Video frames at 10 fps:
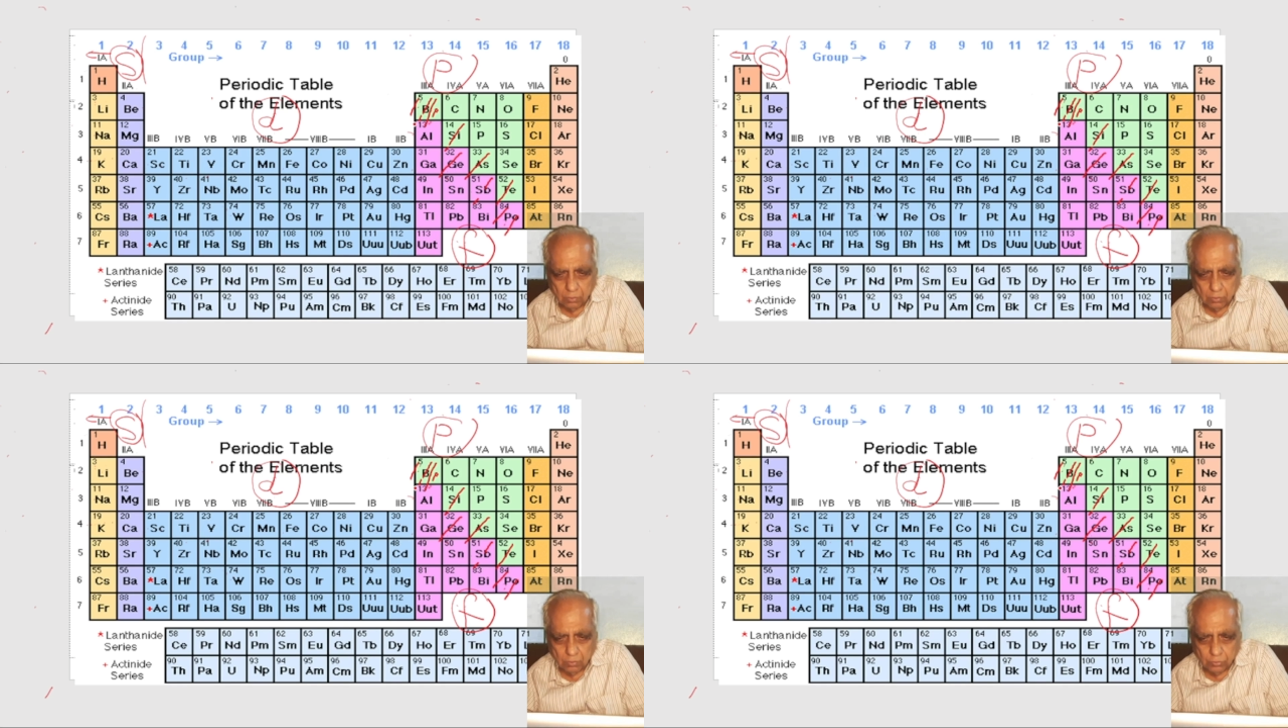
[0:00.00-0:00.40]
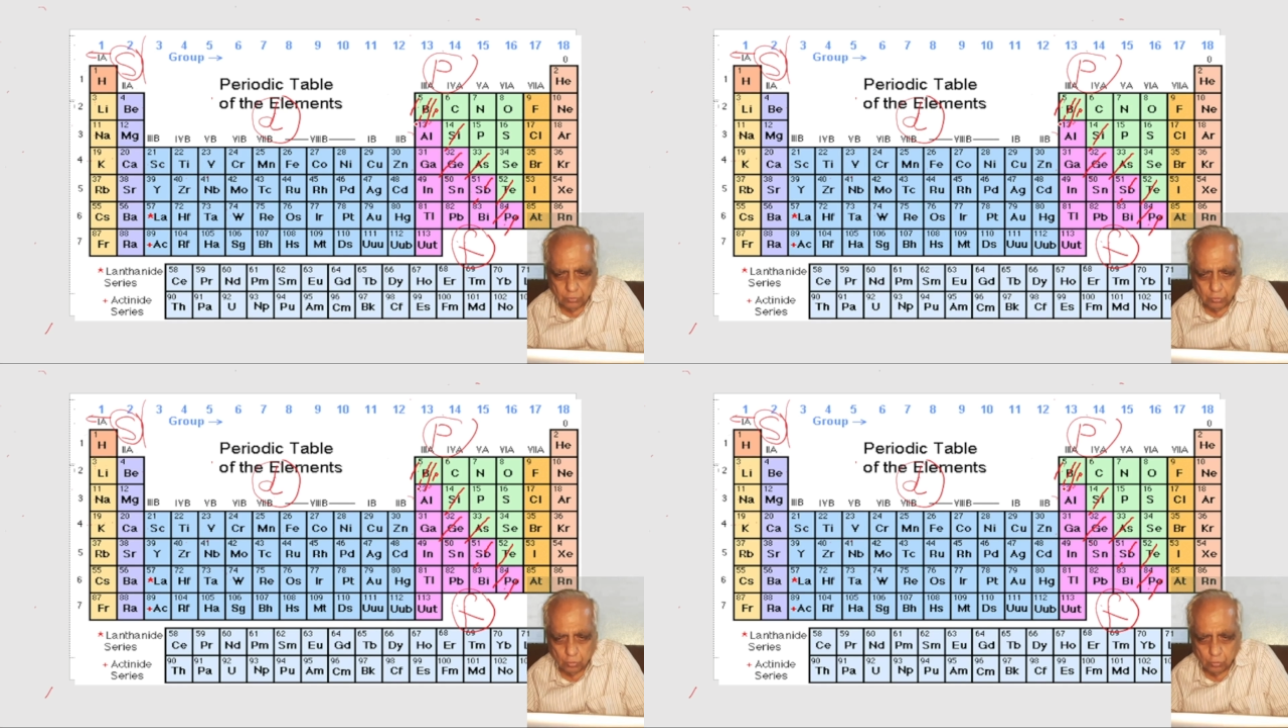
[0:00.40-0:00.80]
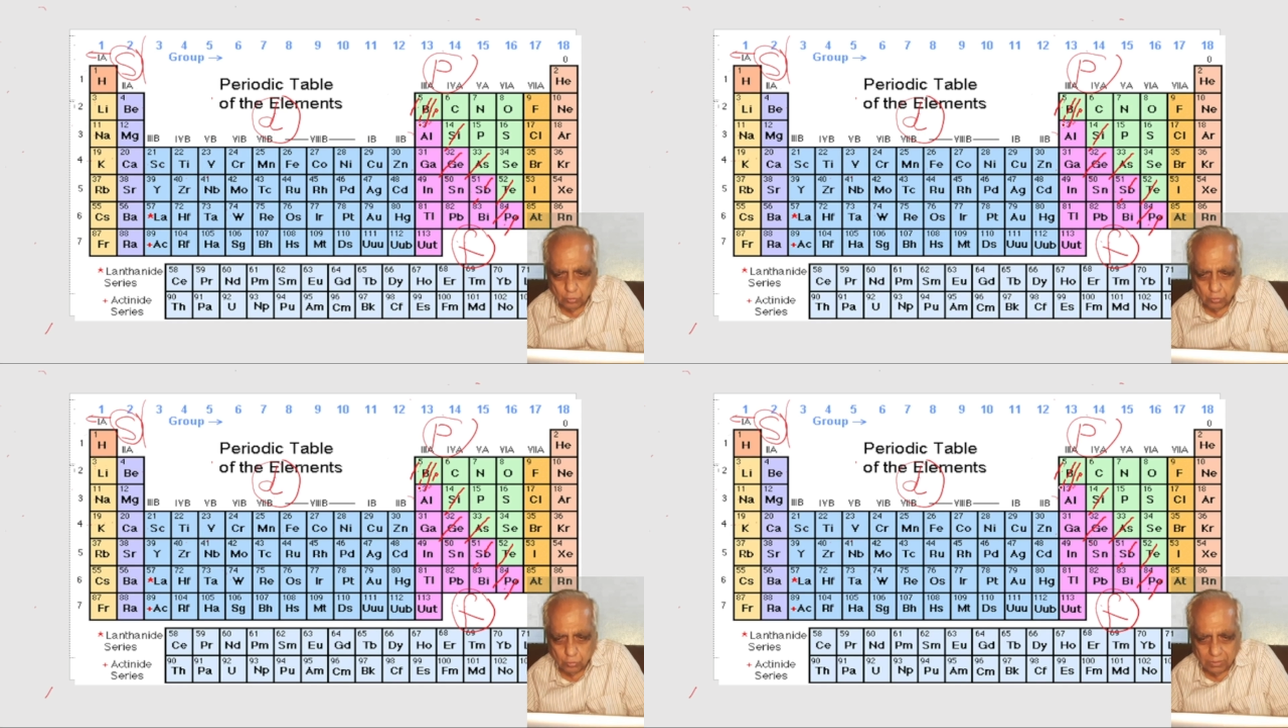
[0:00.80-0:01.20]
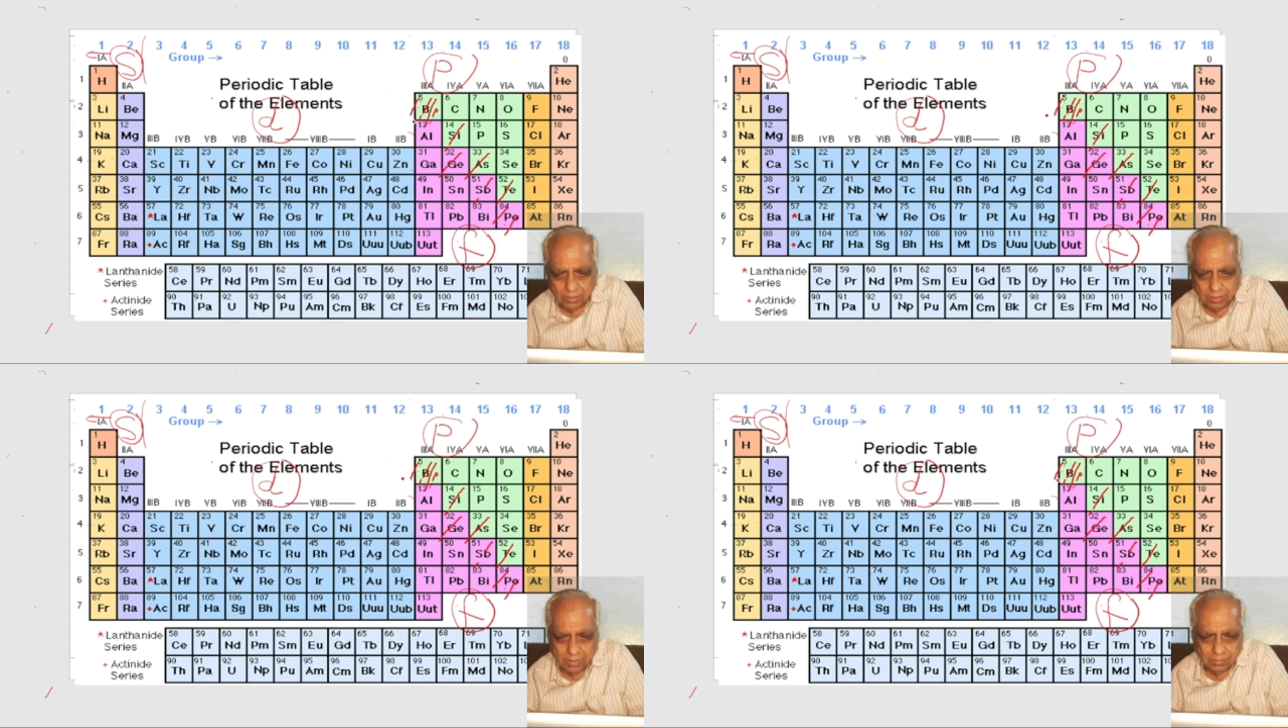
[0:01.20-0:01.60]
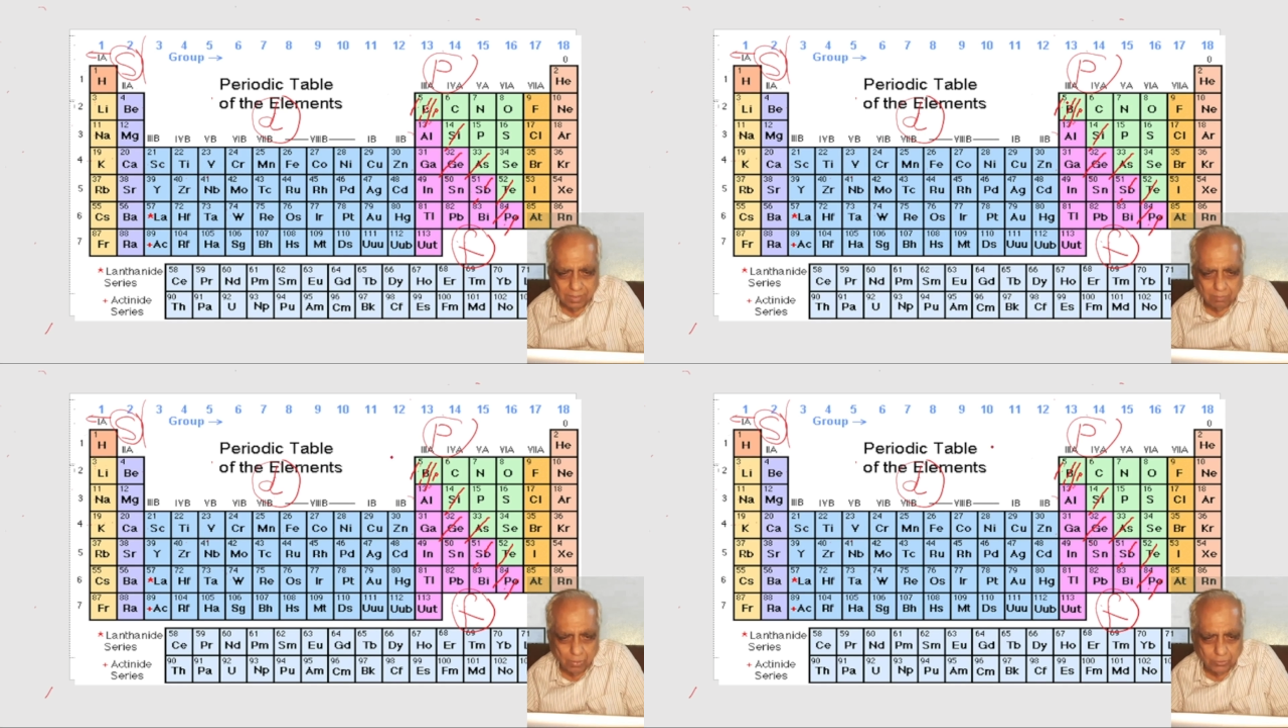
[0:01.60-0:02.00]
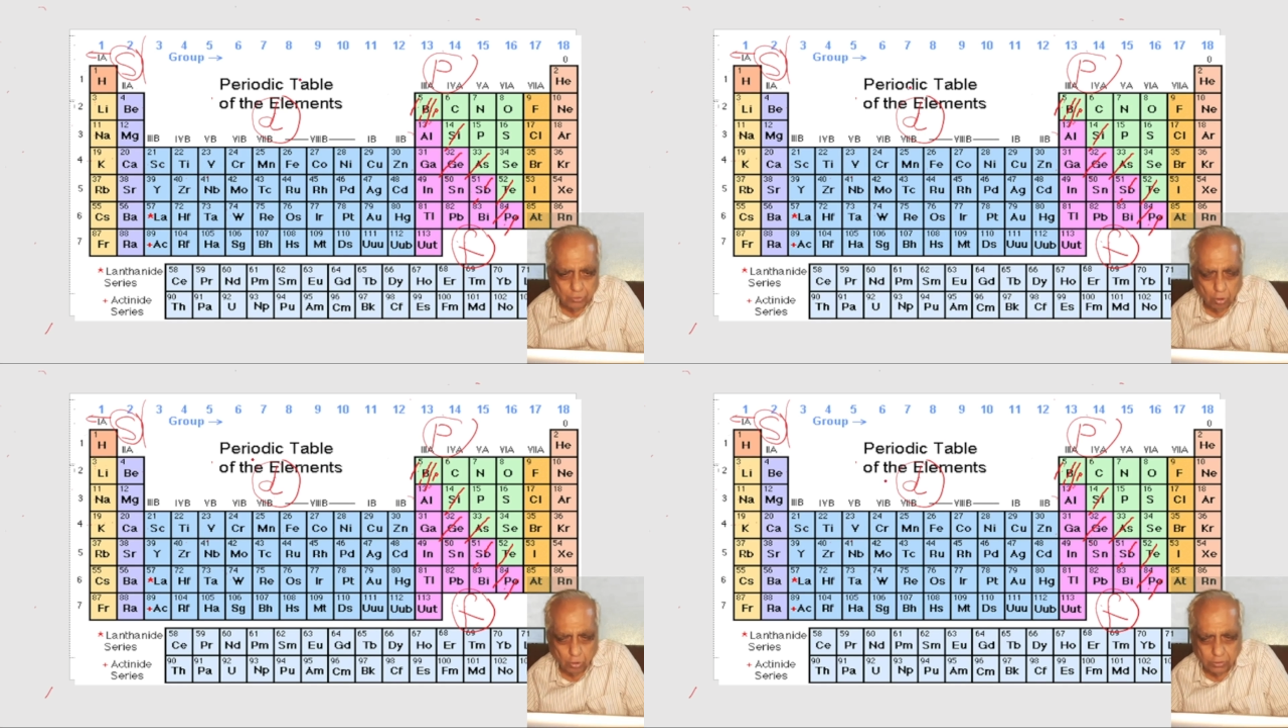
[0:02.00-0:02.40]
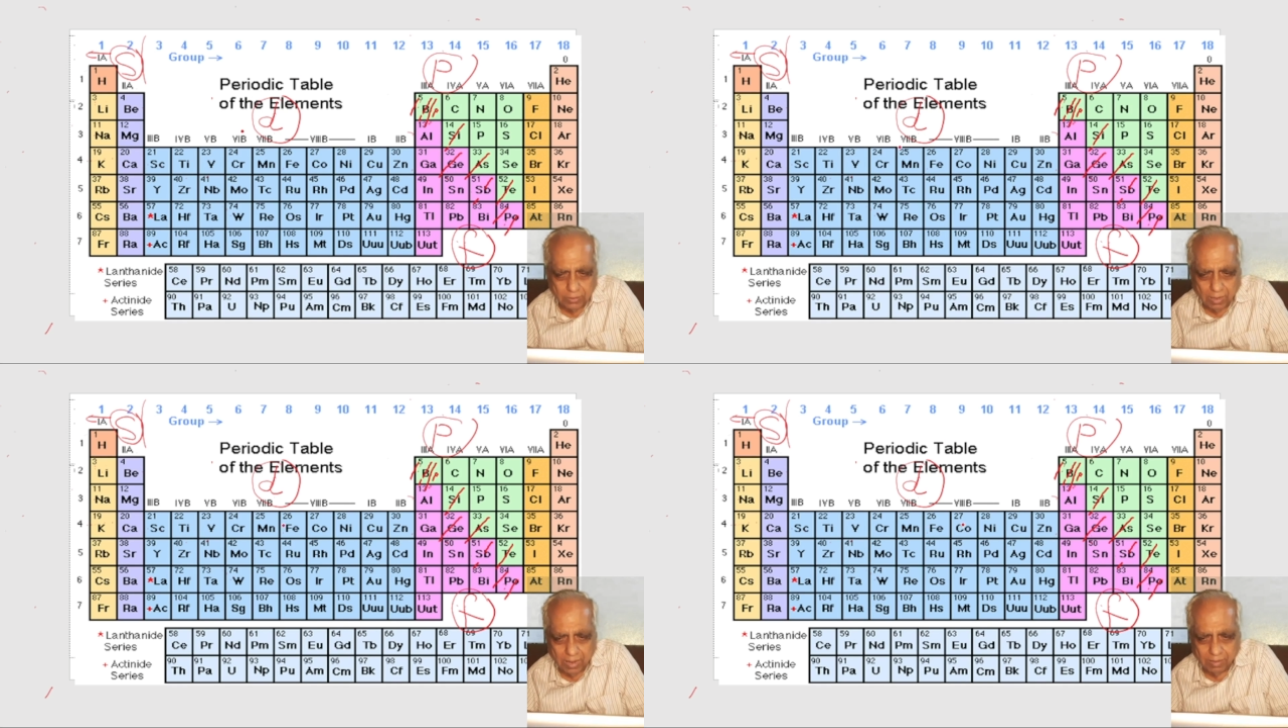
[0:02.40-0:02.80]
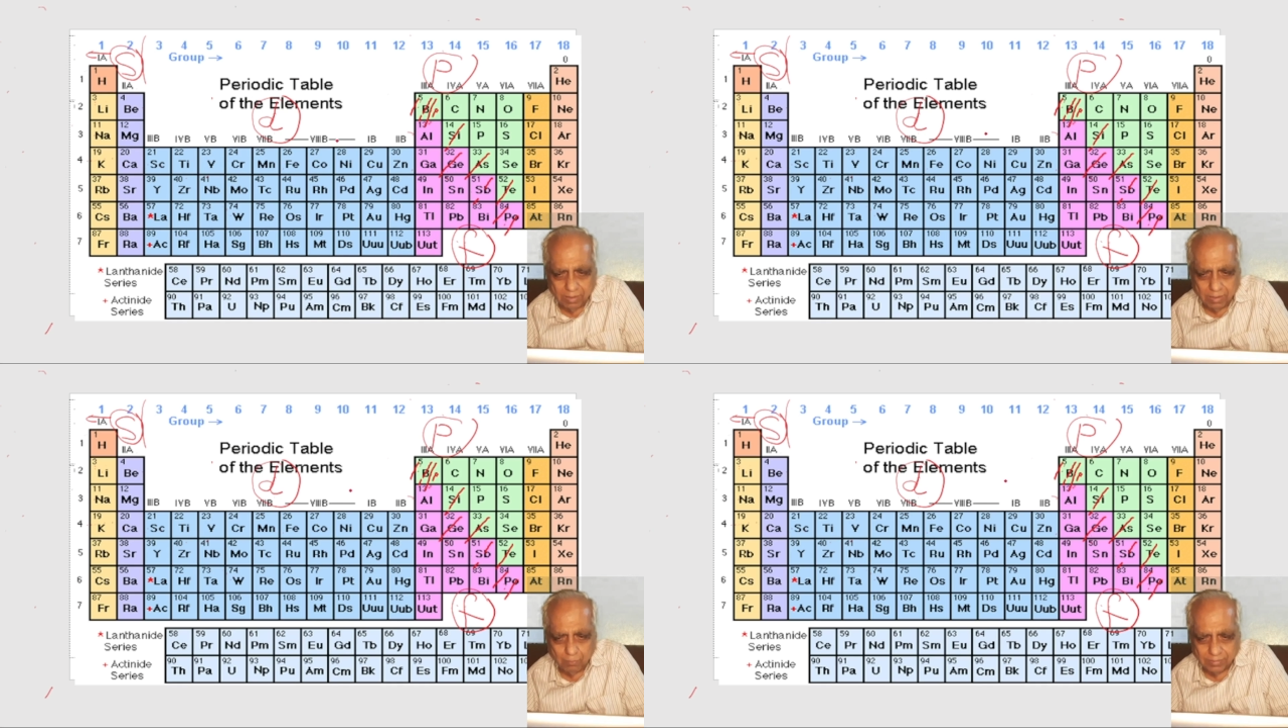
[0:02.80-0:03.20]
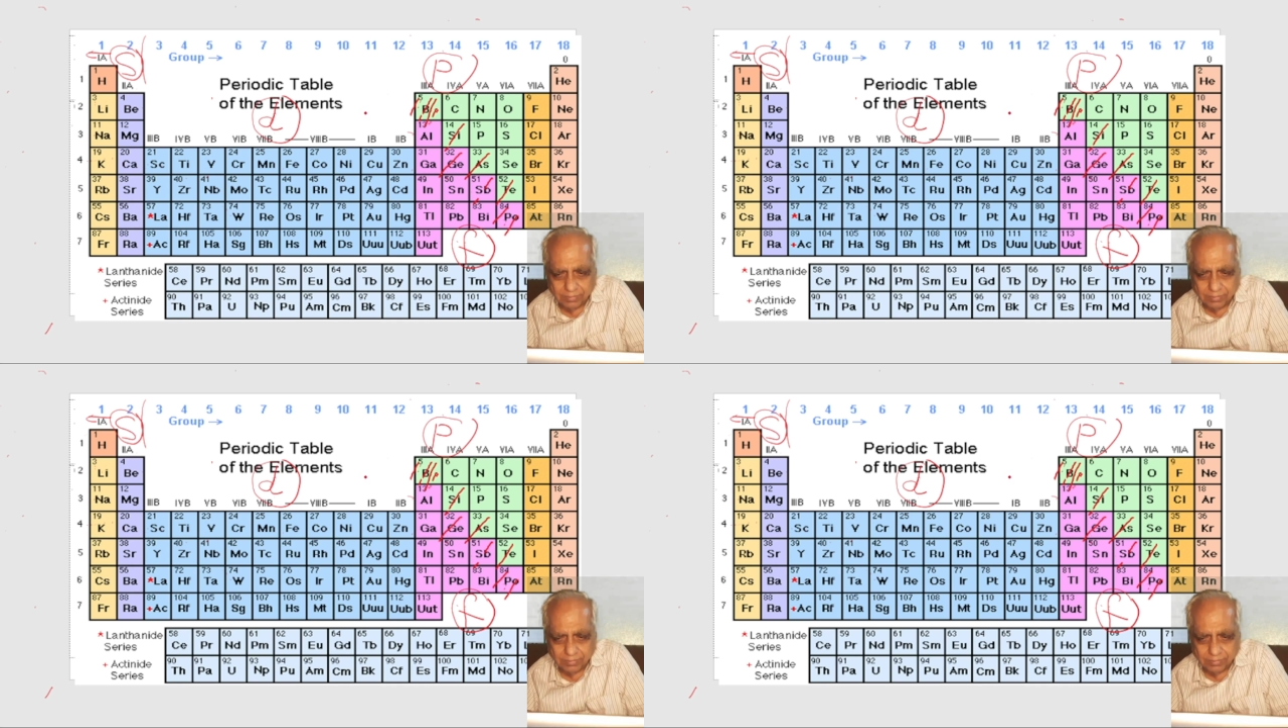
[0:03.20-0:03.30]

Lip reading: So you see that majority are metals,